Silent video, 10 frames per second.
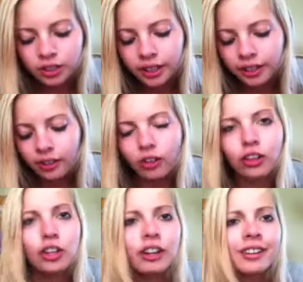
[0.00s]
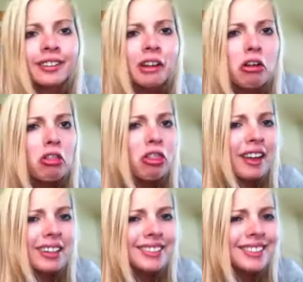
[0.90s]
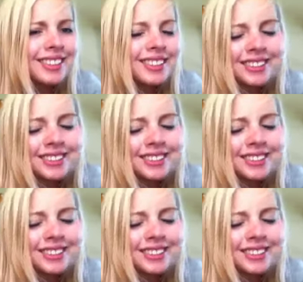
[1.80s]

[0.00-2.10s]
Take out all her things.